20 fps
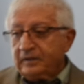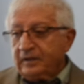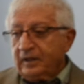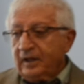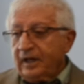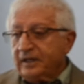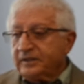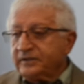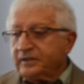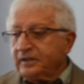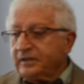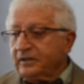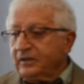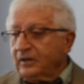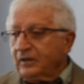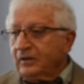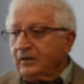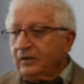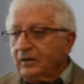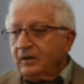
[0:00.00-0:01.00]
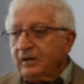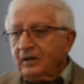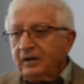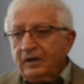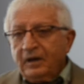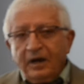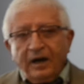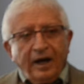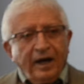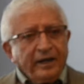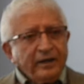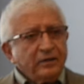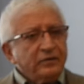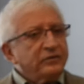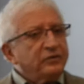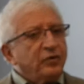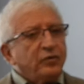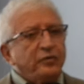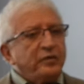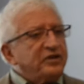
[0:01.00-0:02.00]
And I said, I
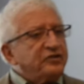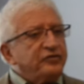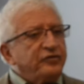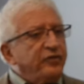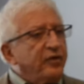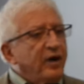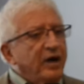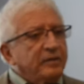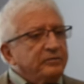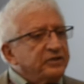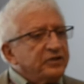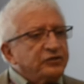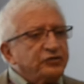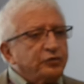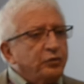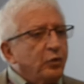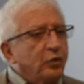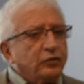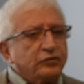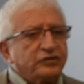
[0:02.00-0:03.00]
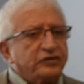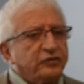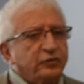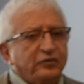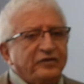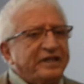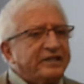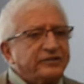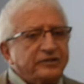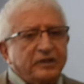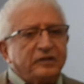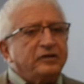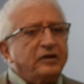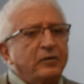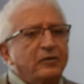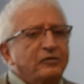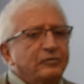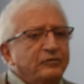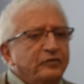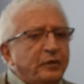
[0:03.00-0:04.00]
don't know which farm this most
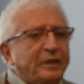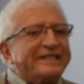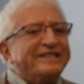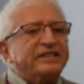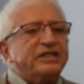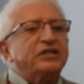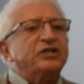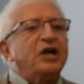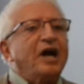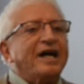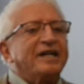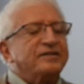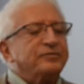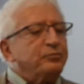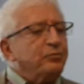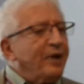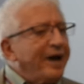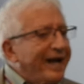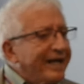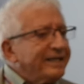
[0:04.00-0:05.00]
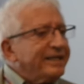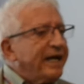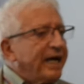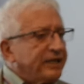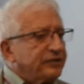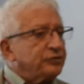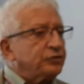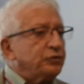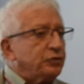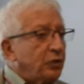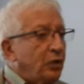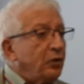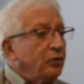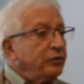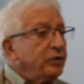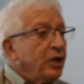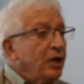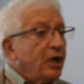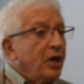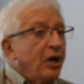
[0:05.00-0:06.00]
westernized mind has
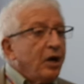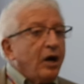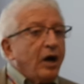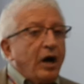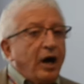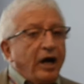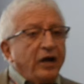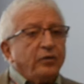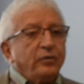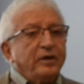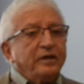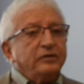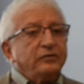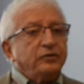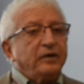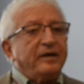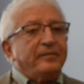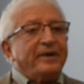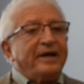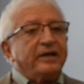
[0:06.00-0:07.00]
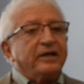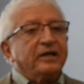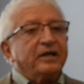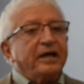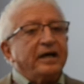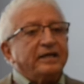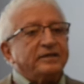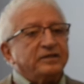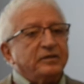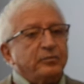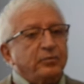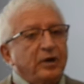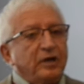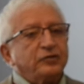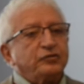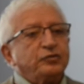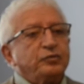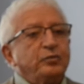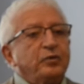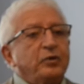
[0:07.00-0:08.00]
grown. I went to America as a
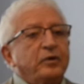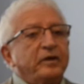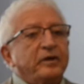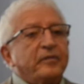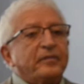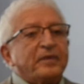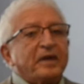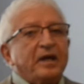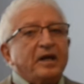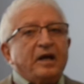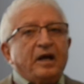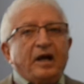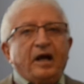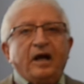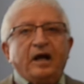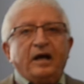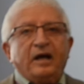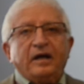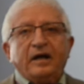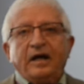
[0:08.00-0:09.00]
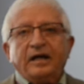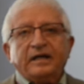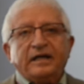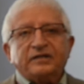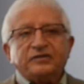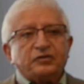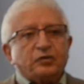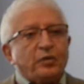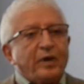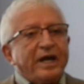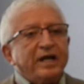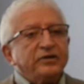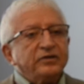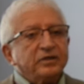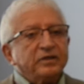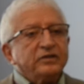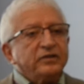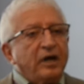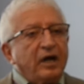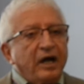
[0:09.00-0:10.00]
busboy, as a
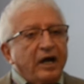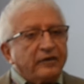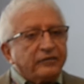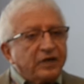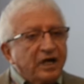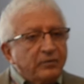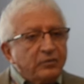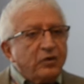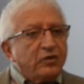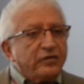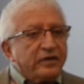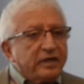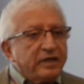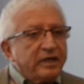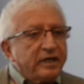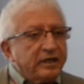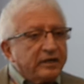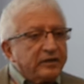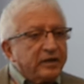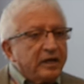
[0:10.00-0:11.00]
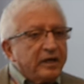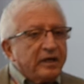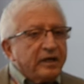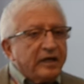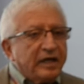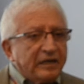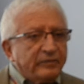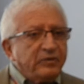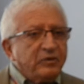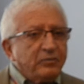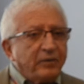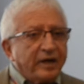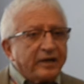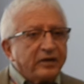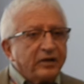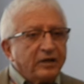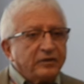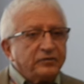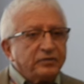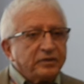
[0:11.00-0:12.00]
waiter. Now I've come over here, helping my
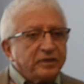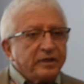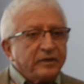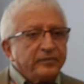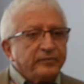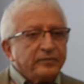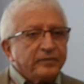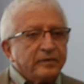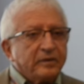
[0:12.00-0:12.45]
country.